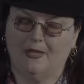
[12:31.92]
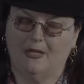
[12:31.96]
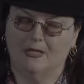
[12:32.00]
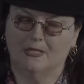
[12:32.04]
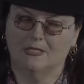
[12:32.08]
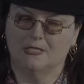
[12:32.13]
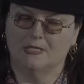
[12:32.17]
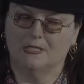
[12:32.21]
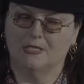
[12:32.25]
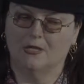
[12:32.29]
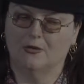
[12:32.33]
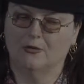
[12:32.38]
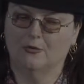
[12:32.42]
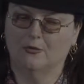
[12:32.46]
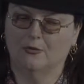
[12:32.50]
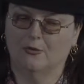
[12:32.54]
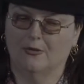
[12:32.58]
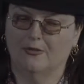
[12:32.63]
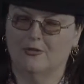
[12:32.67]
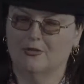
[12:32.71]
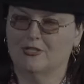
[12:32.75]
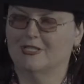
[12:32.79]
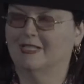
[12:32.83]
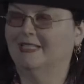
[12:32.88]
So
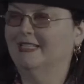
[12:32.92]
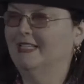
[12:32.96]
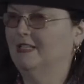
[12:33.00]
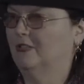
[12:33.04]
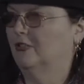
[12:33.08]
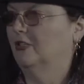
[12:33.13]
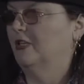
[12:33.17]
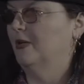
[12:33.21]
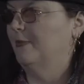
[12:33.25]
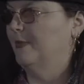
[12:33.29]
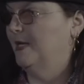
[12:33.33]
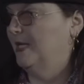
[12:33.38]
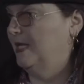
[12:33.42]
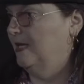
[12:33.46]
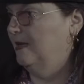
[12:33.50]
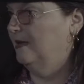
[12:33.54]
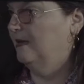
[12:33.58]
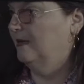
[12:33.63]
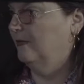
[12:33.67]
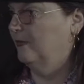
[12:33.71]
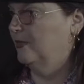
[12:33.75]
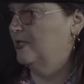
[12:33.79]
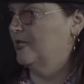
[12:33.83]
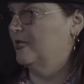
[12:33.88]
there's a legal committee,
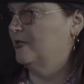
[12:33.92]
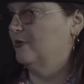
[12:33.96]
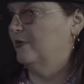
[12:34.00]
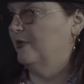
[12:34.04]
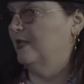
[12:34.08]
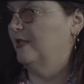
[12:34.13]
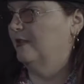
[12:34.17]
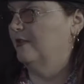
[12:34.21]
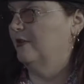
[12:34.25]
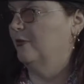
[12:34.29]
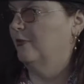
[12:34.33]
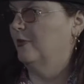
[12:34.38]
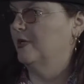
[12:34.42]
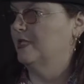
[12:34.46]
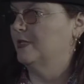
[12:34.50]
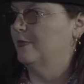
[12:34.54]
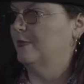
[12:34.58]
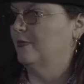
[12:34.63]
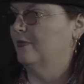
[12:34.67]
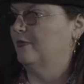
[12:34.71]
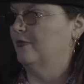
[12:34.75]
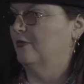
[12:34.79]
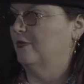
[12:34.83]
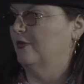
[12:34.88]
which I don't think there was
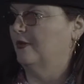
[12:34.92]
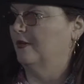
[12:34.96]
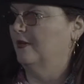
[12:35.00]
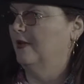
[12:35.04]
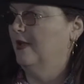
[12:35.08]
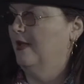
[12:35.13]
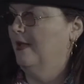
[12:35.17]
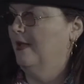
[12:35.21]
before,